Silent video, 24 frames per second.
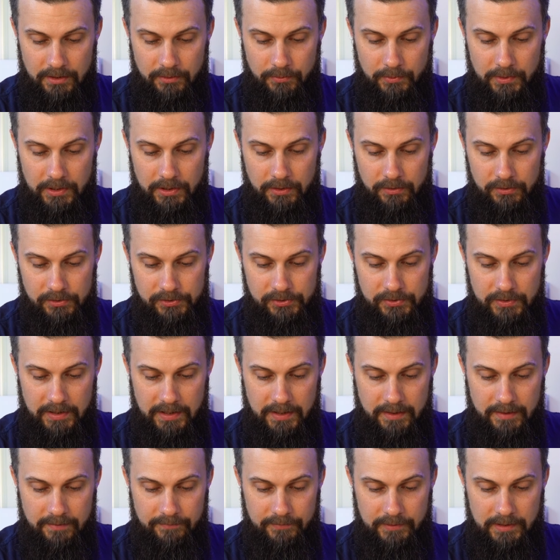We also
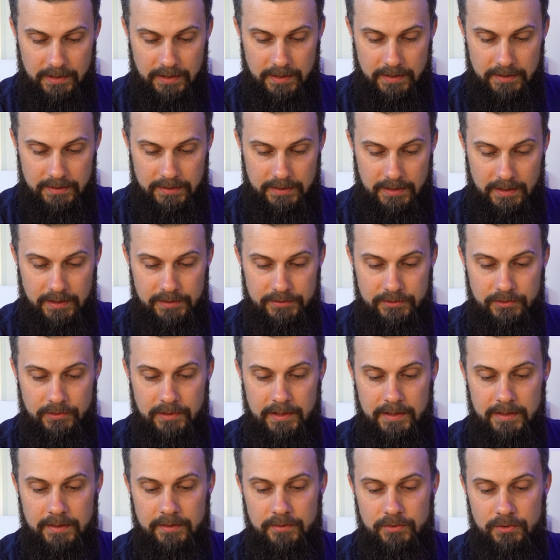have a
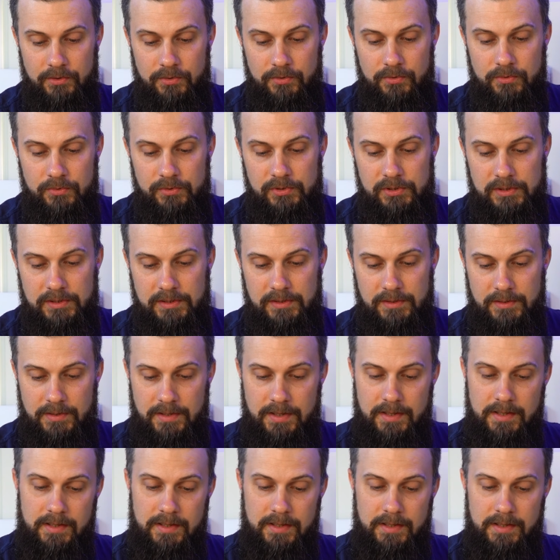calculated dose